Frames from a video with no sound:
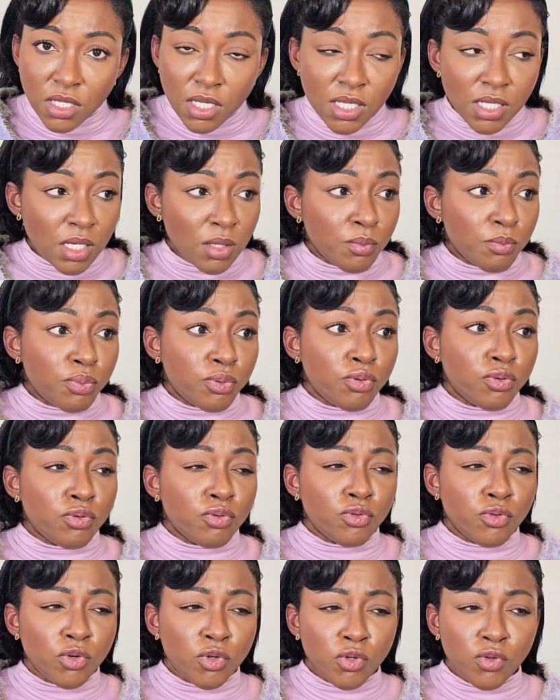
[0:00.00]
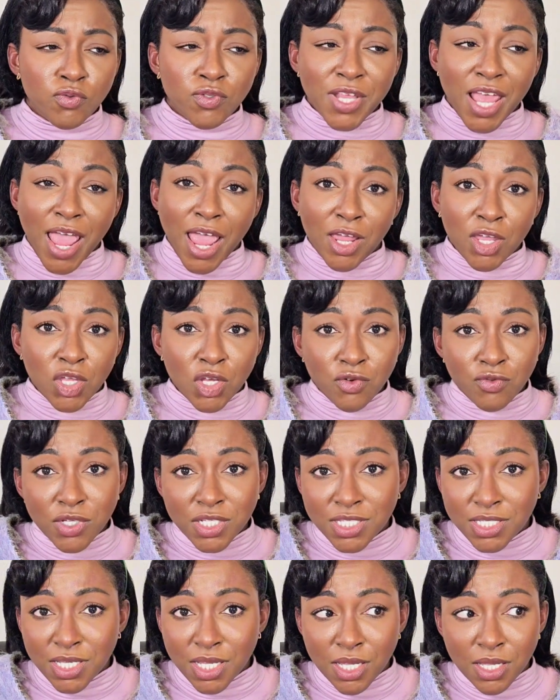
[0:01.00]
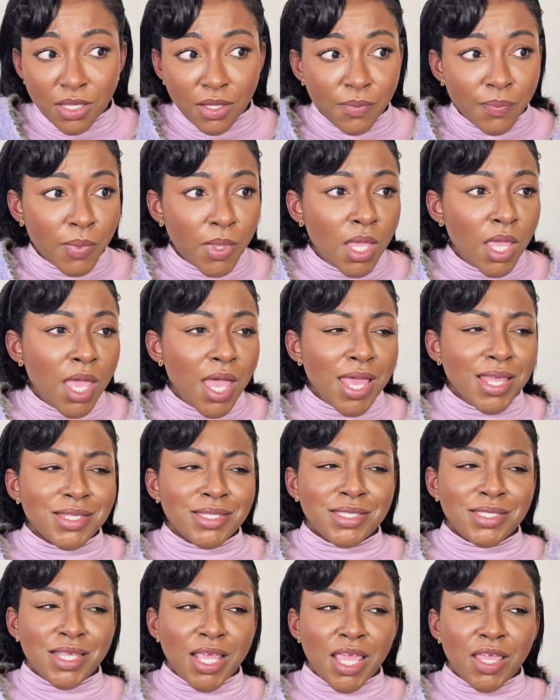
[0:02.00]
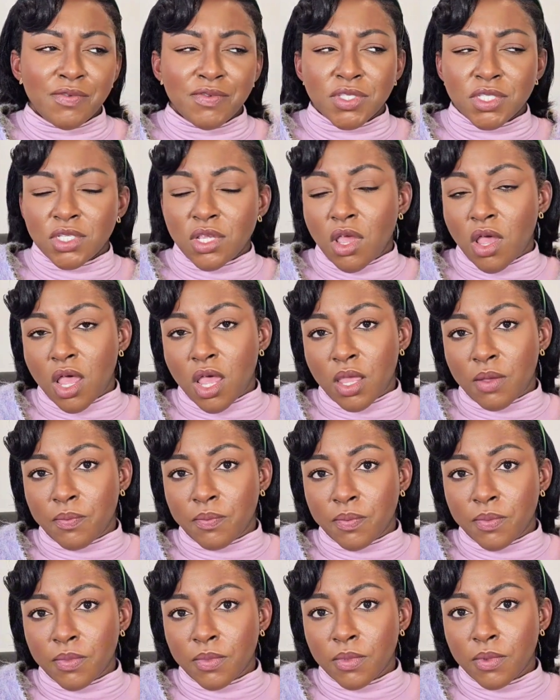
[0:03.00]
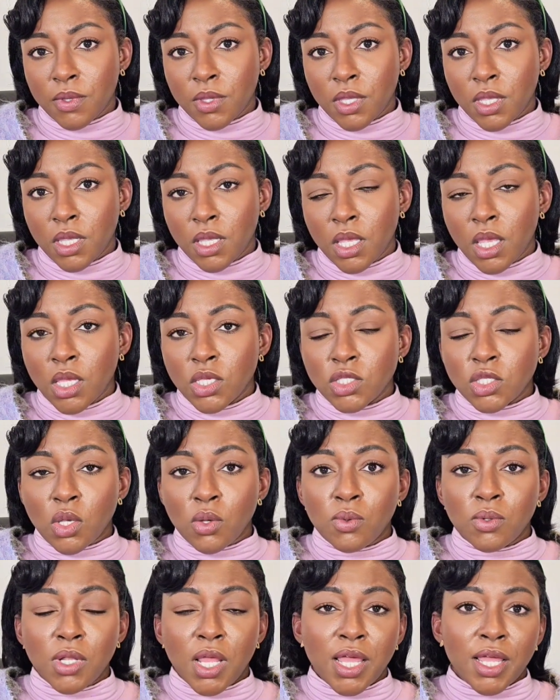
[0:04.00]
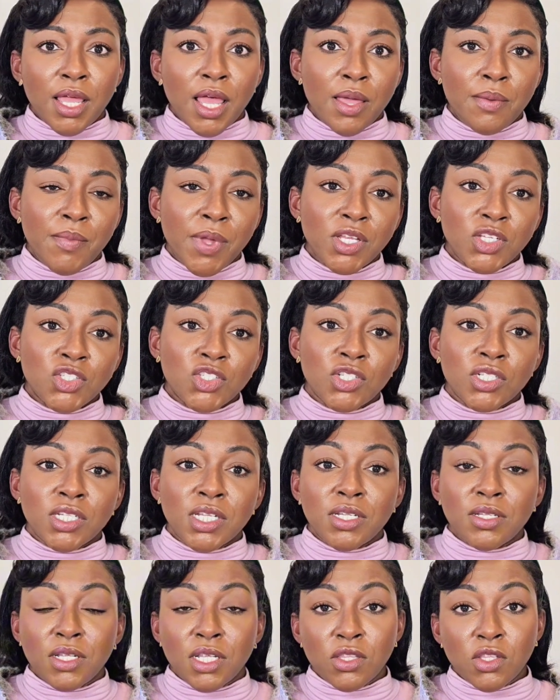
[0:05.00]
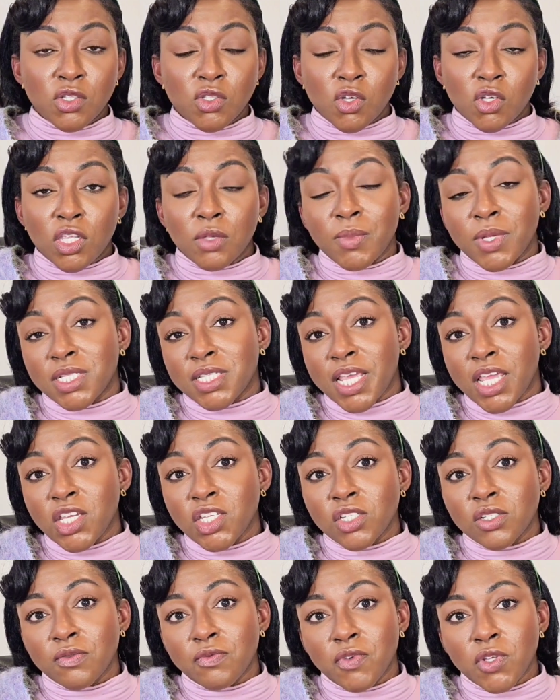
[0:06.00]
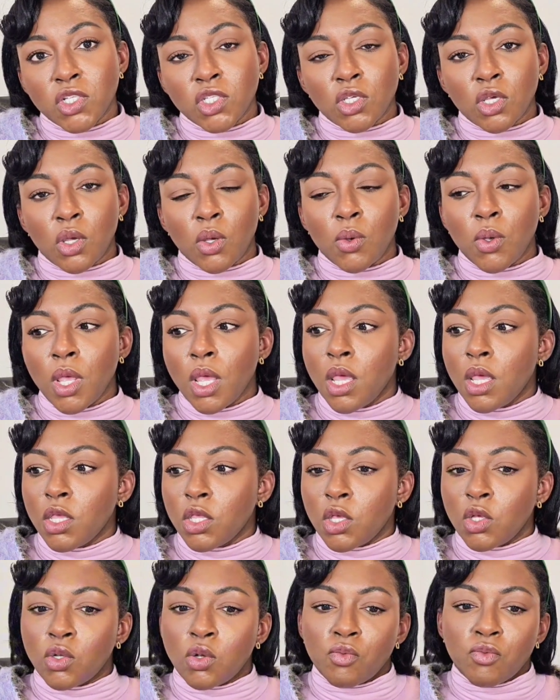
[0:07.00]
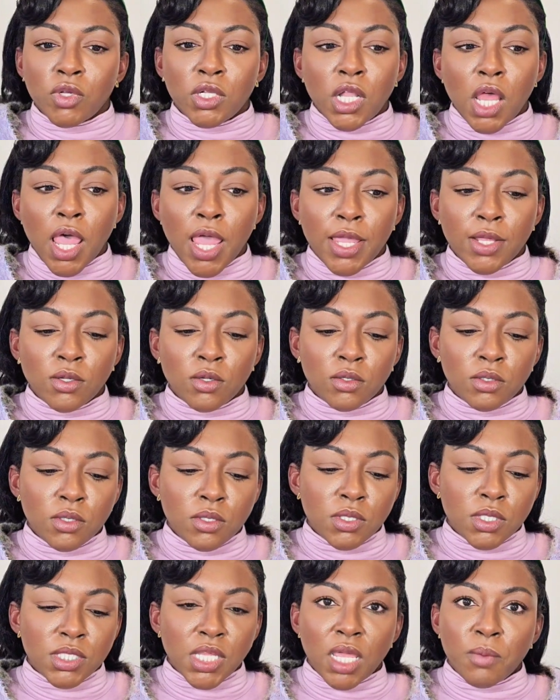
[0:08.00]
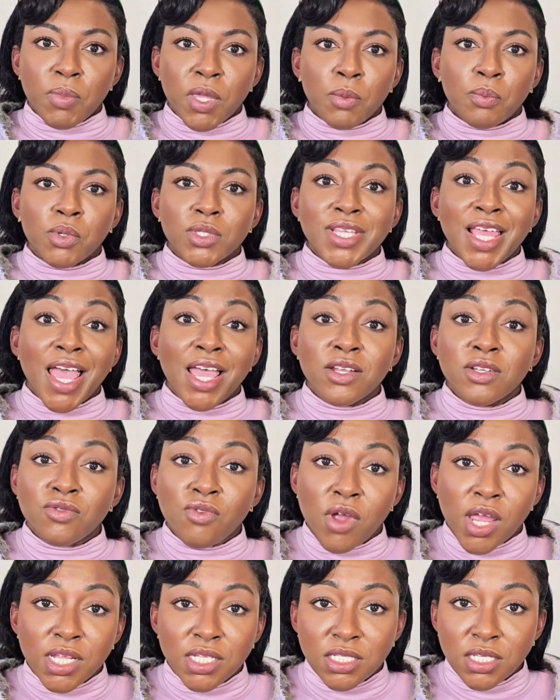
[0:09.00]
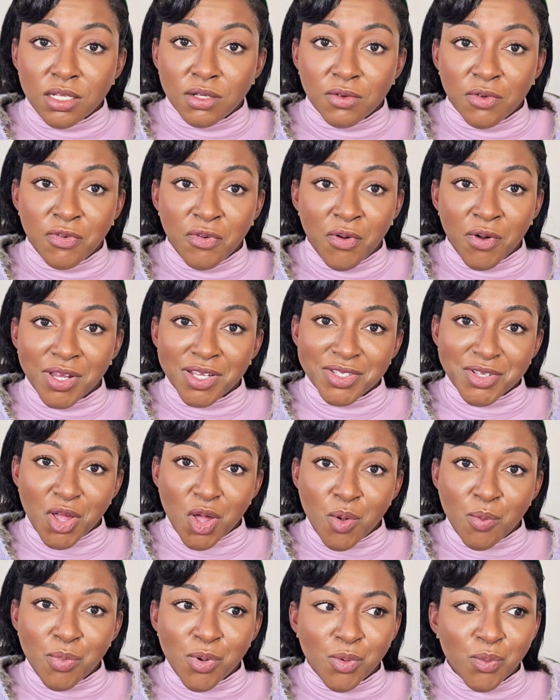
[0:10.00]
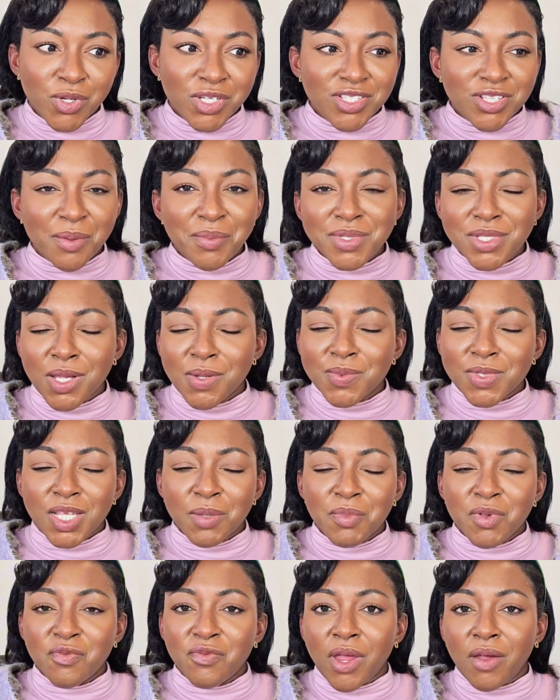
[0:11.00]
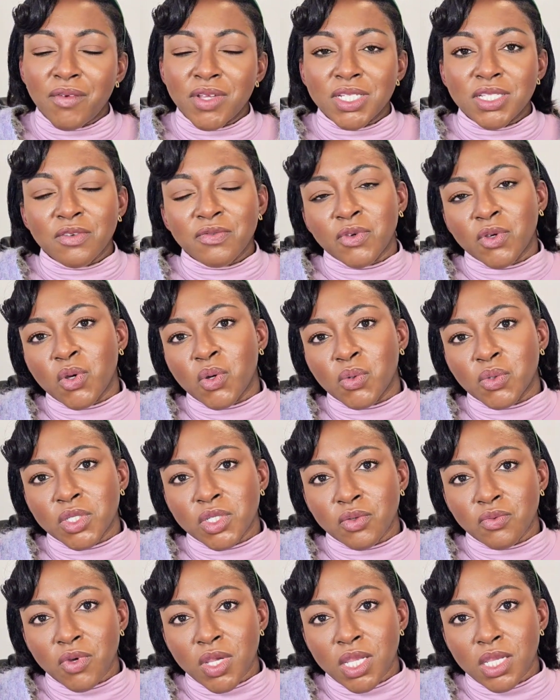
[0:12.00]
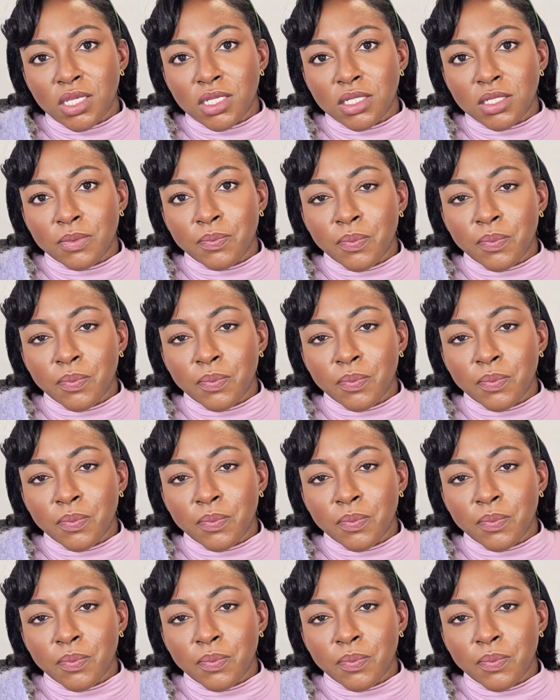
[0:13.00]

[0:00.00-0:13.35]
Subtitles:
it improves accuracy, and saves time. So like I mentioned in the documentation video, you're not relying on, say, people's handwriting, for example, which sometimes can be very difficult to read.